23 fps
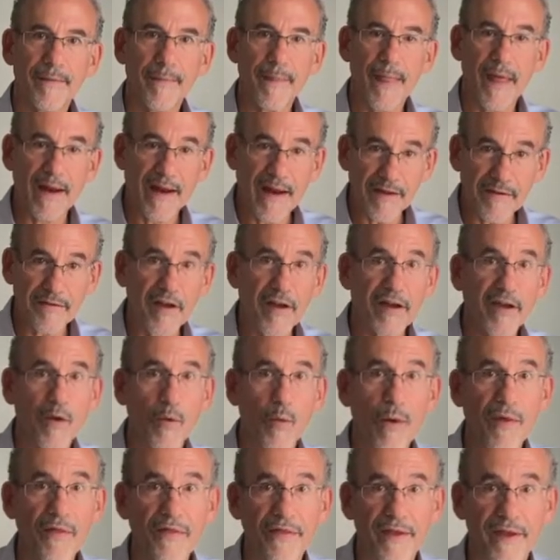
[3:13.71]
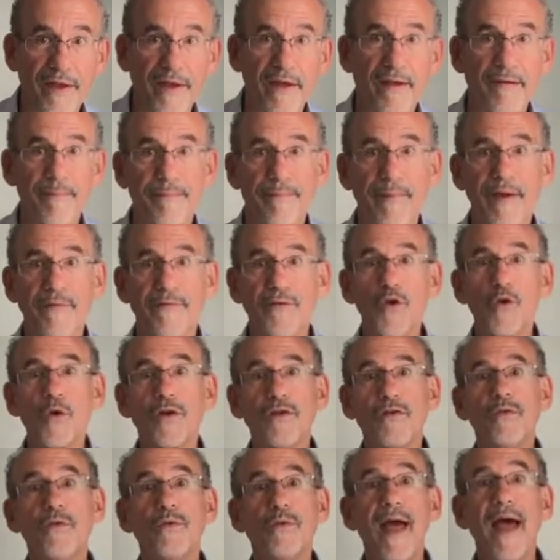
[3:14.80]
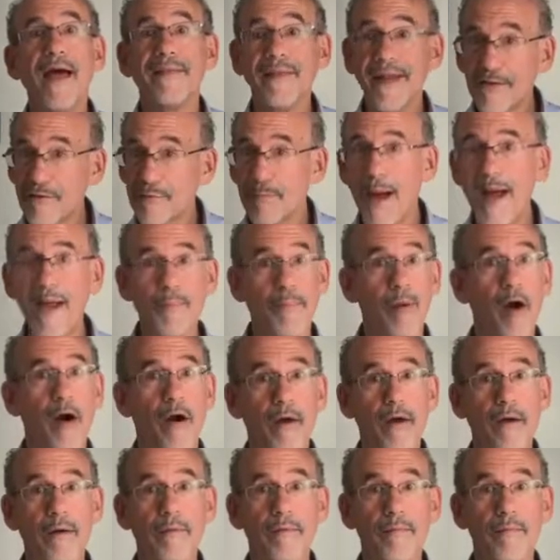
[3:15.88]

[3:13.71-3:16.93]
And I'll tell you one thing if you can do that, that's my part.